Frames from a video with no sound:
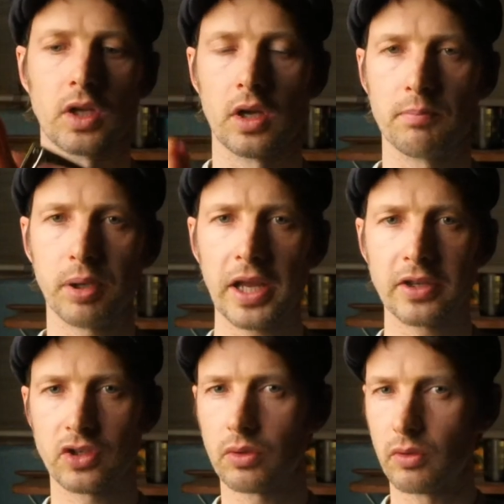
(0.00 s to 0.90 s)
And
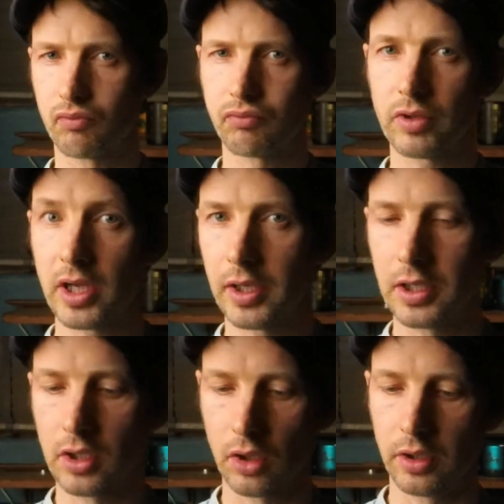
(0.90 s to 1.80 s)
players who are
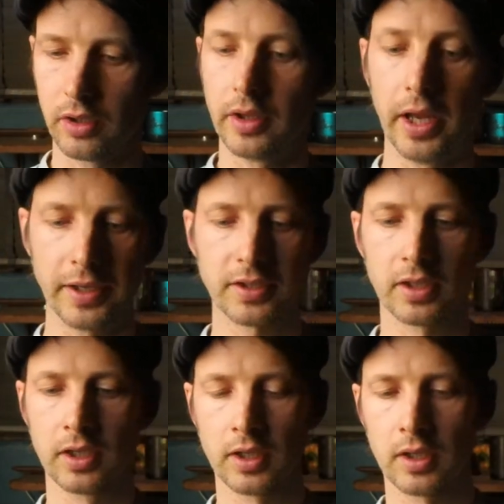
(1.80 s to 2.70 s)
really good at
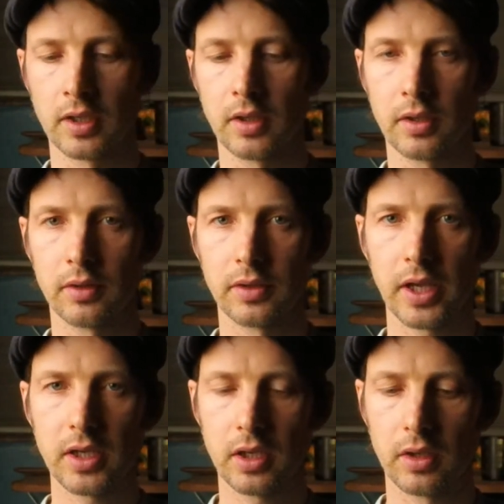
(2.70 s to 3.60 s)
this,
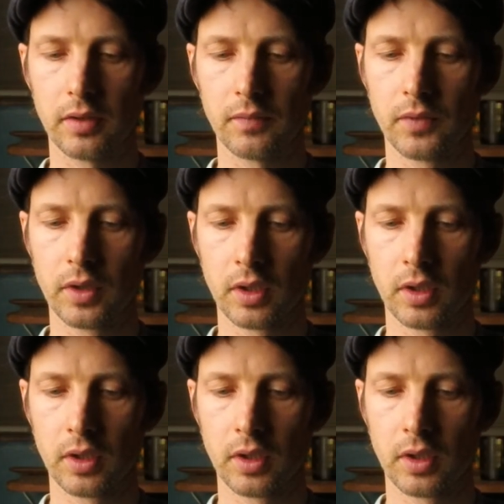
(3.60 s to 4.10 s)
they can